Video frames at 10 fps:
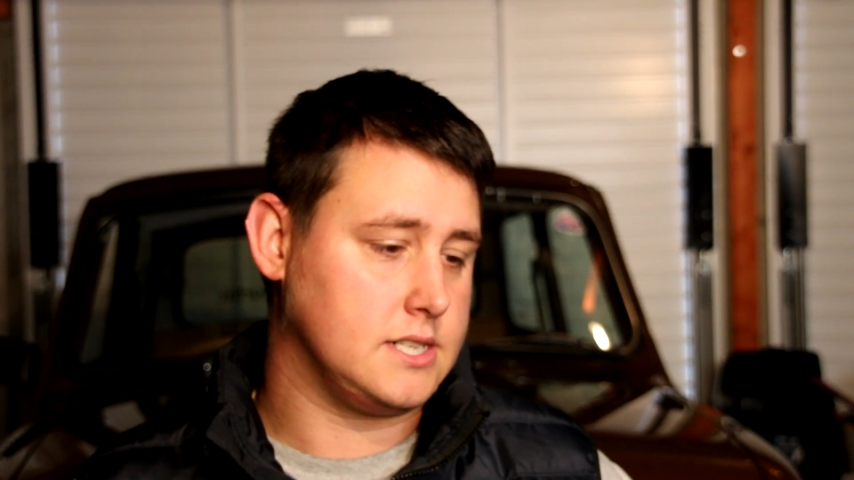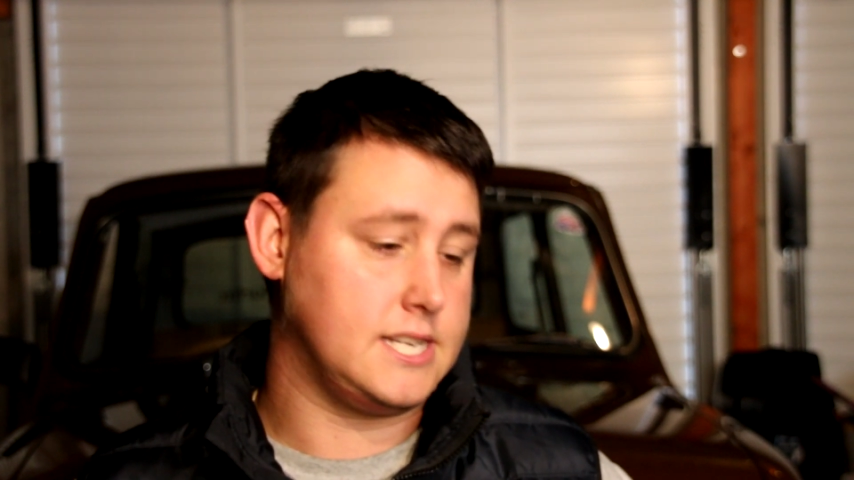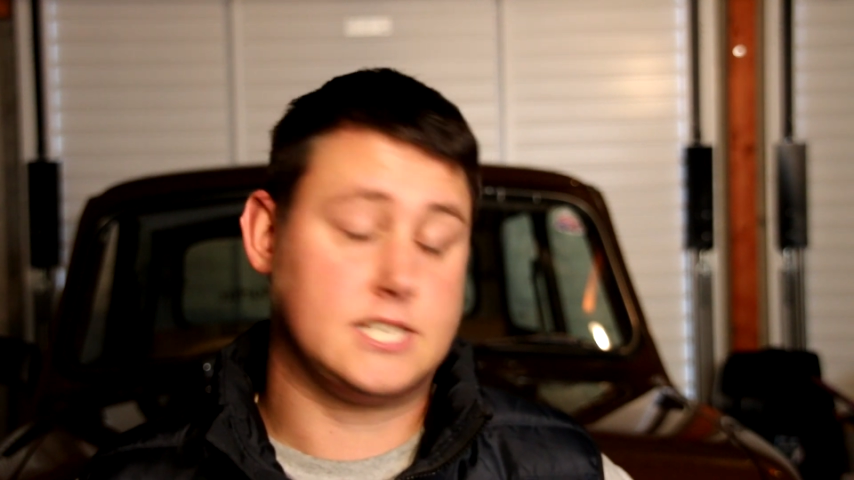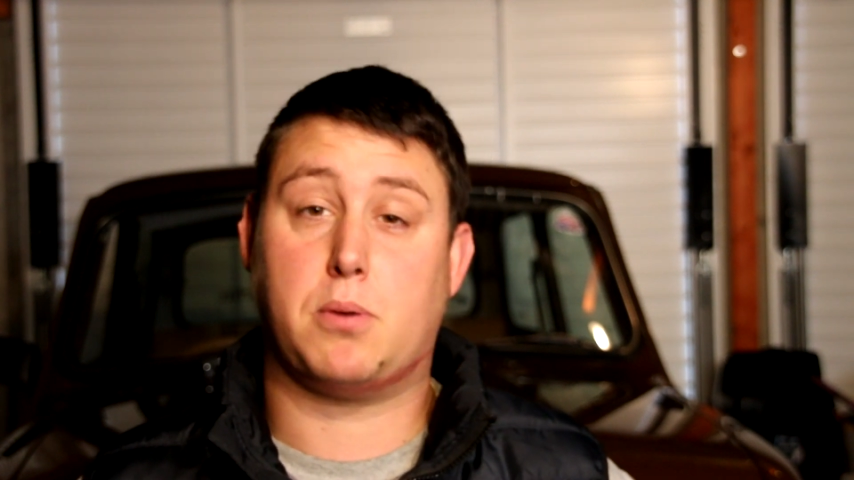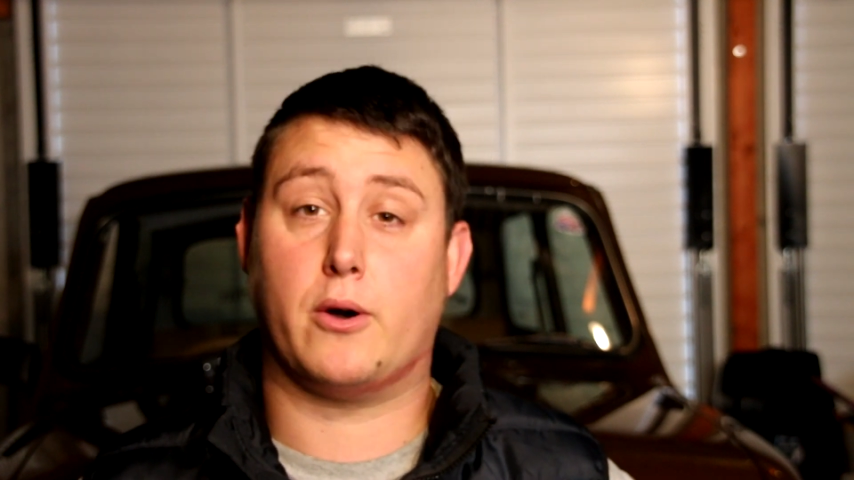
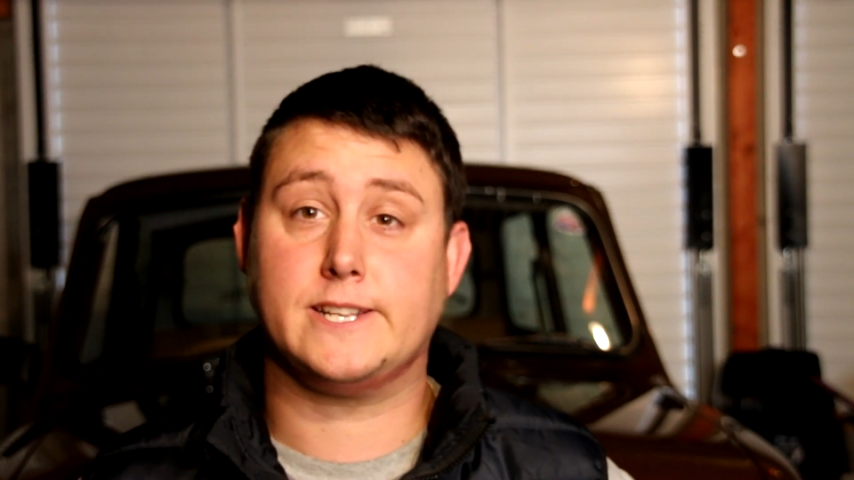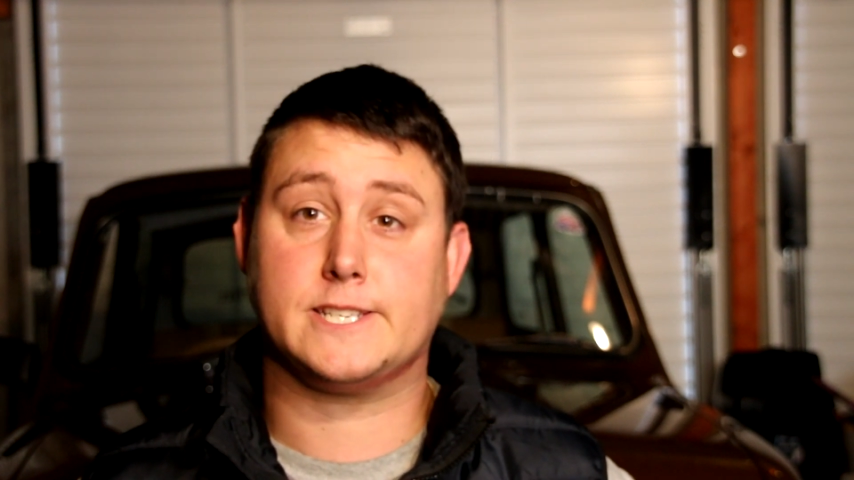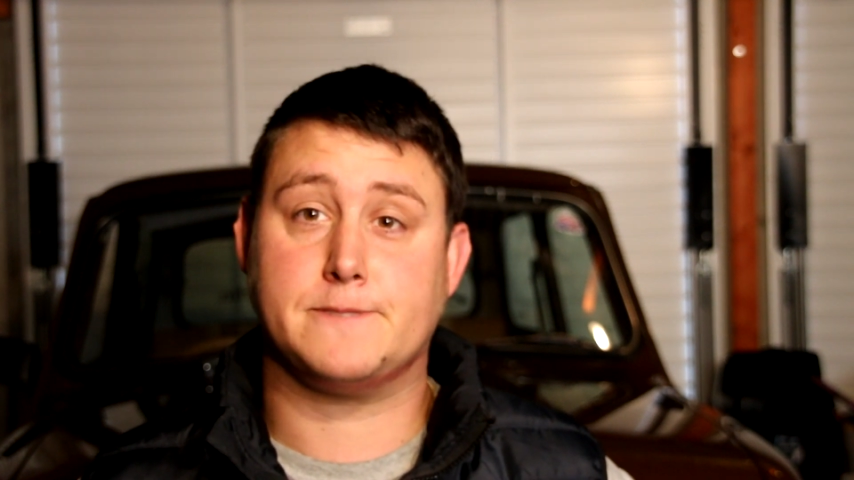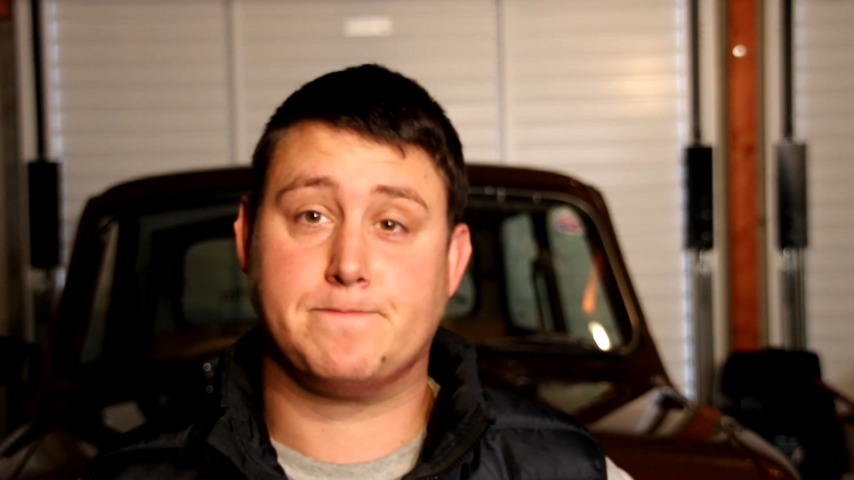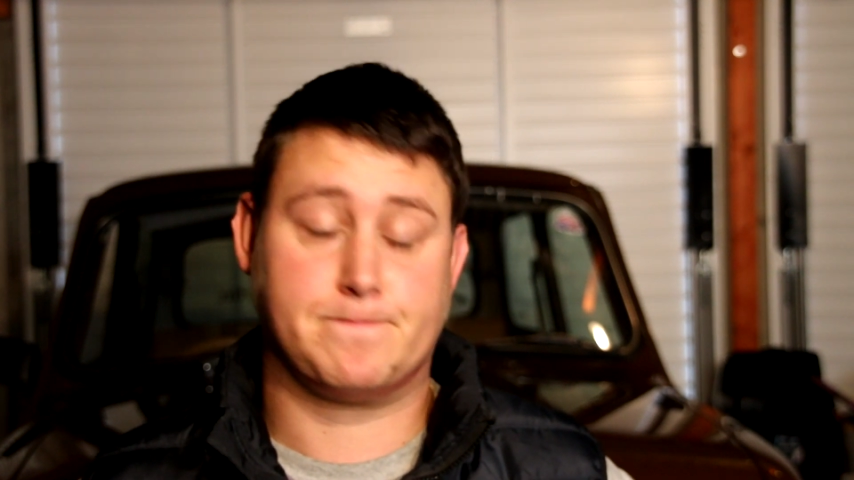
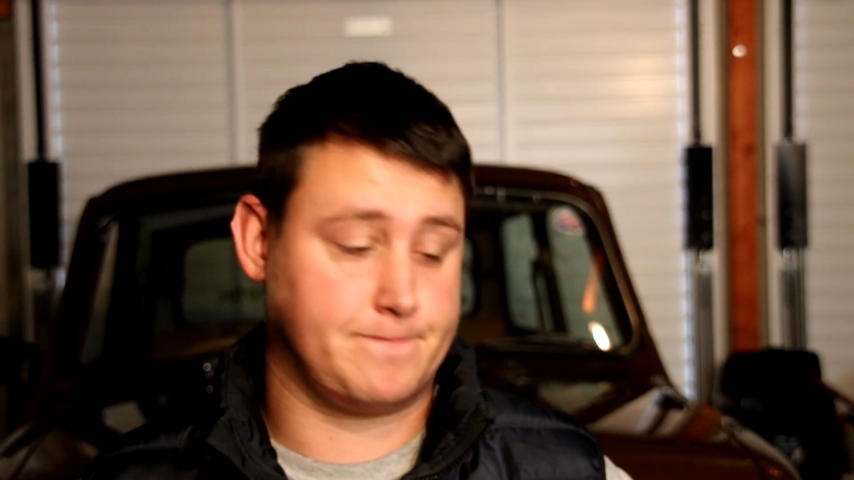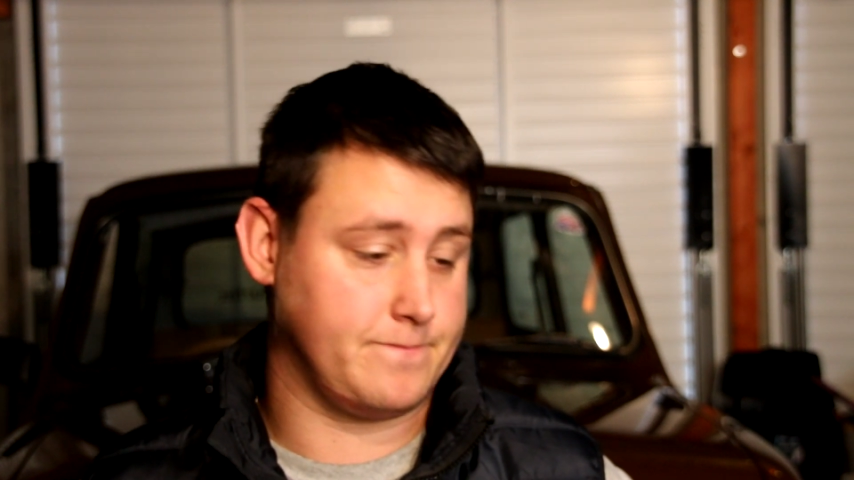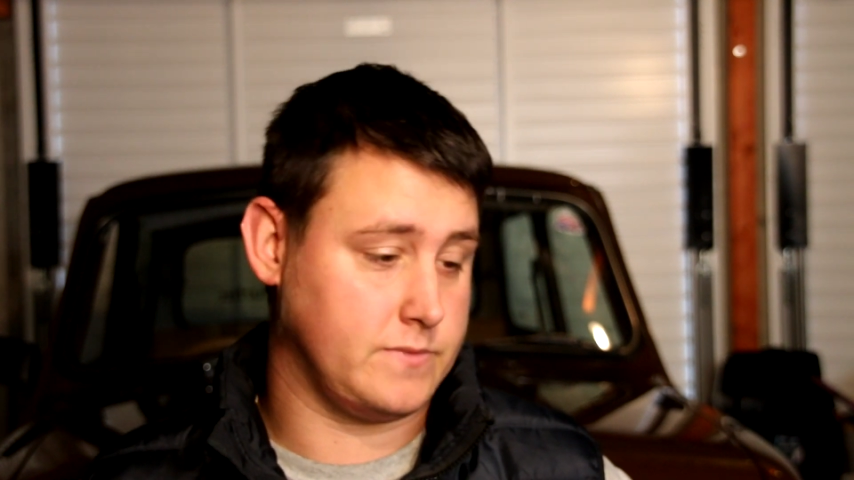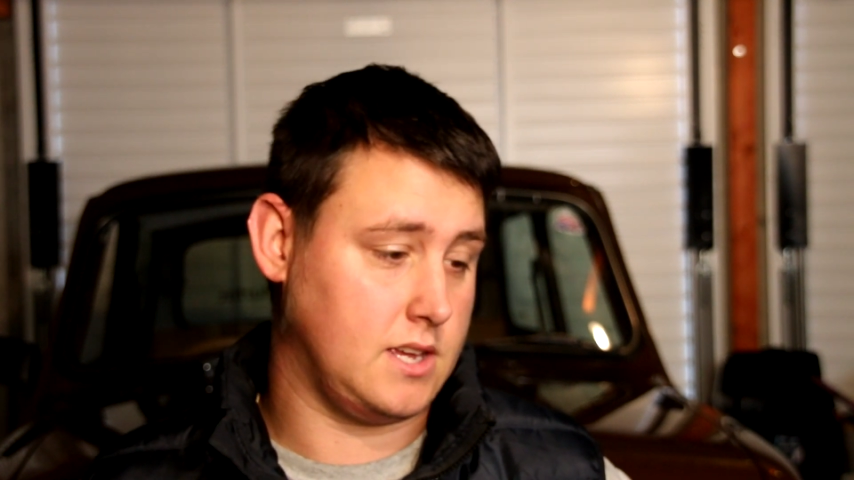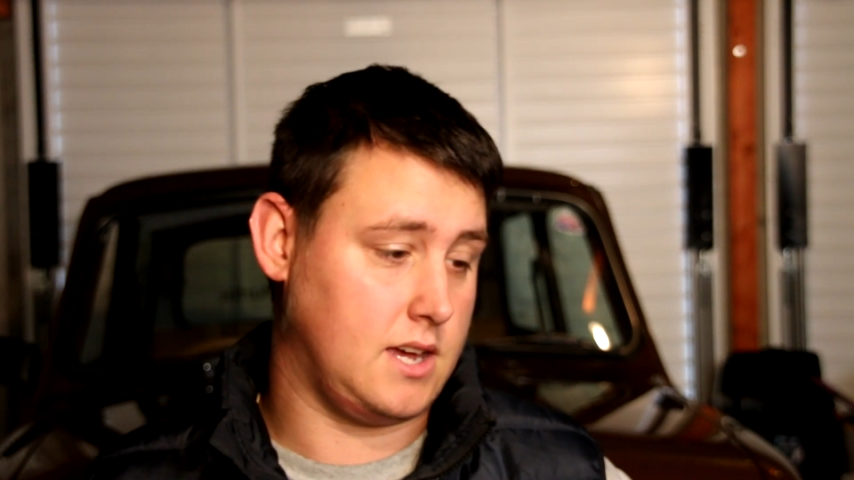disappoint
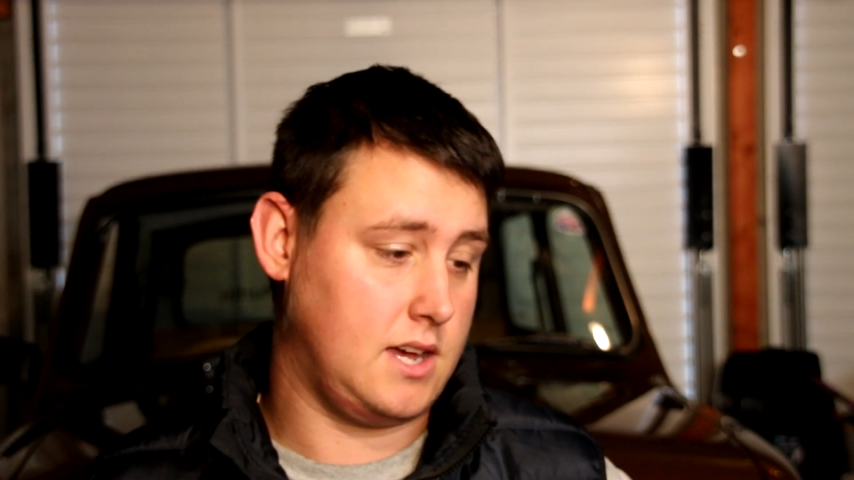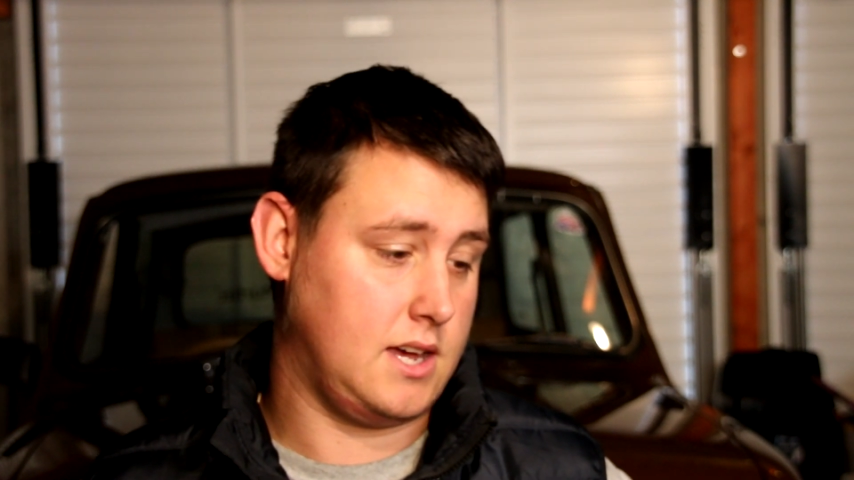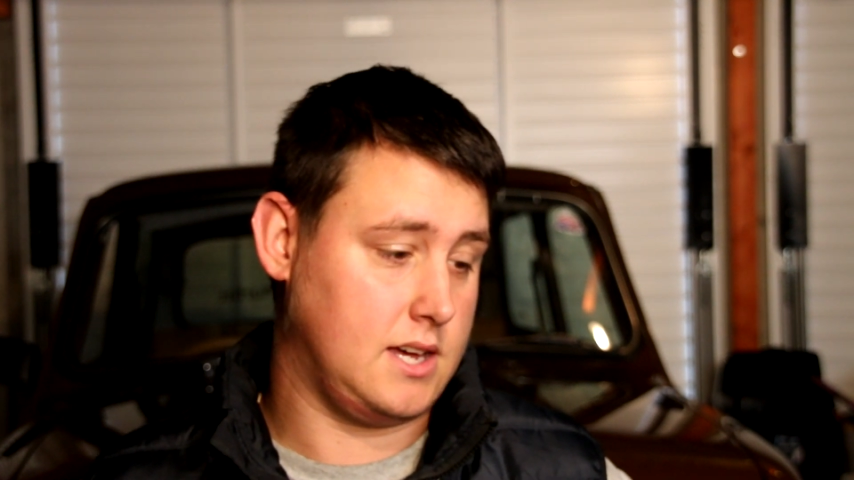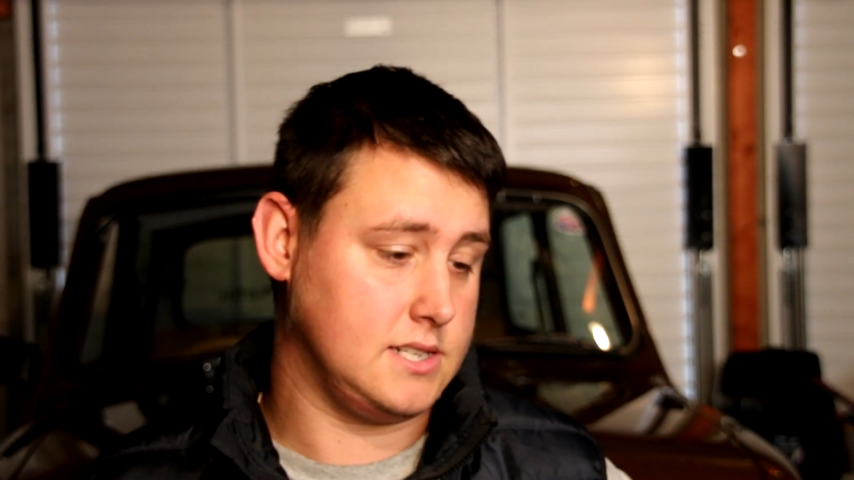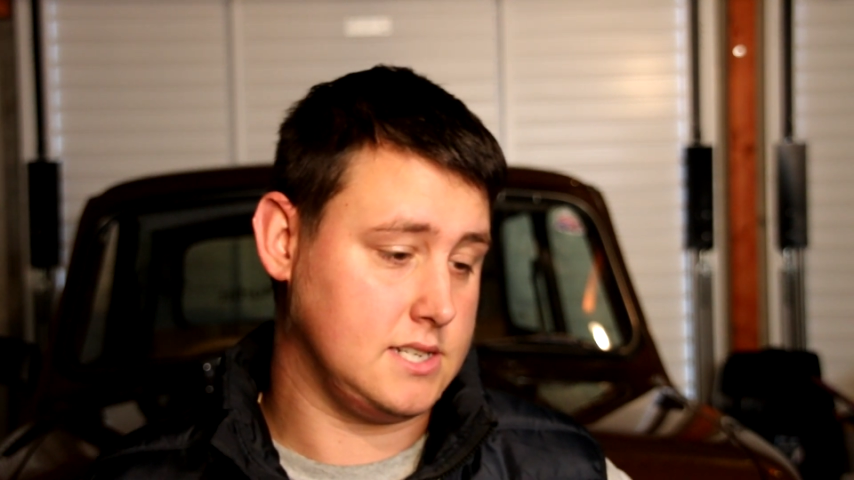
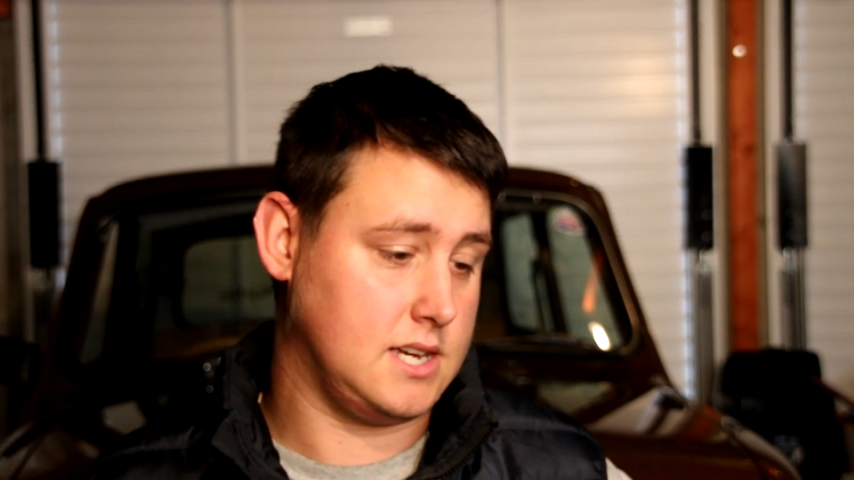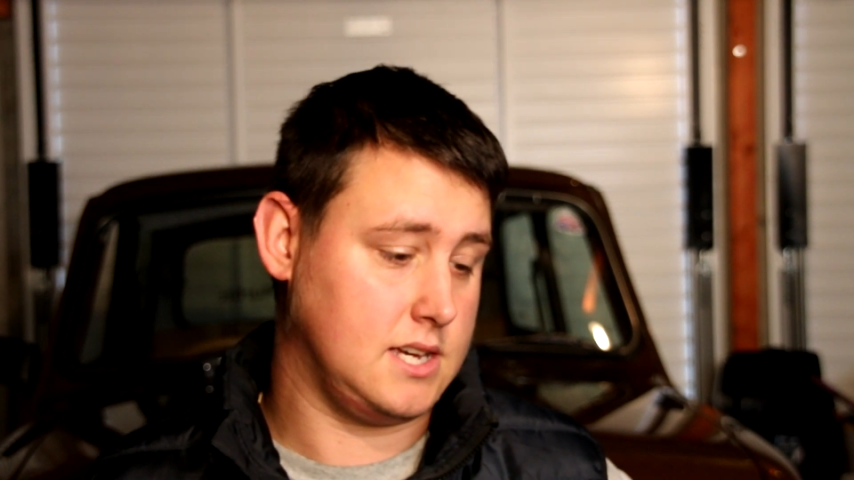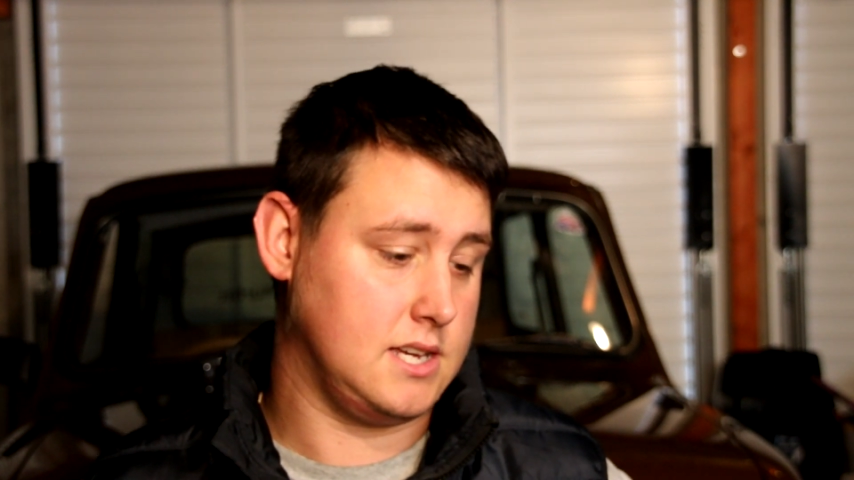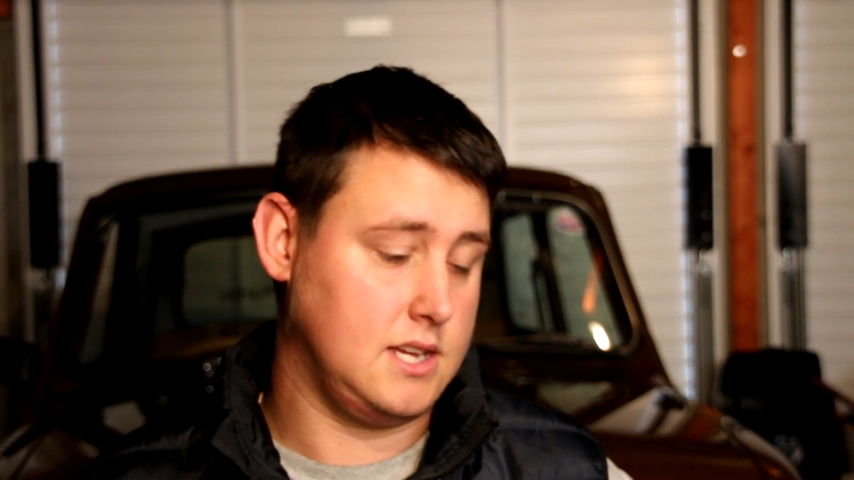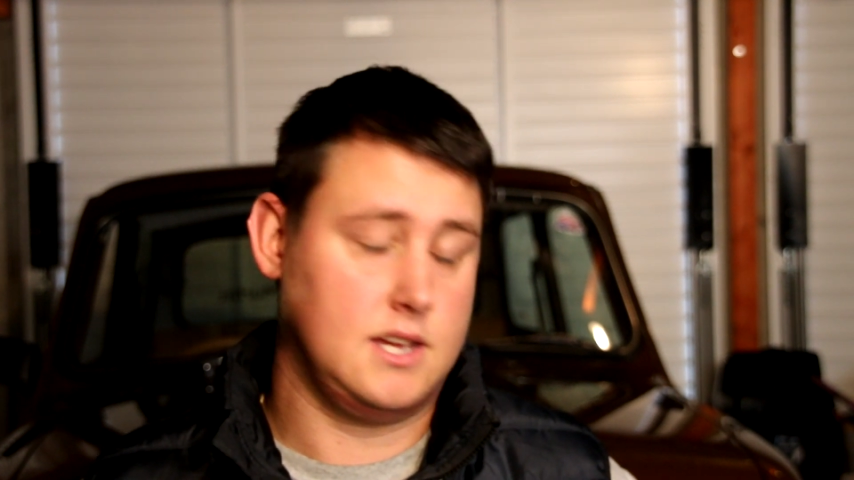and an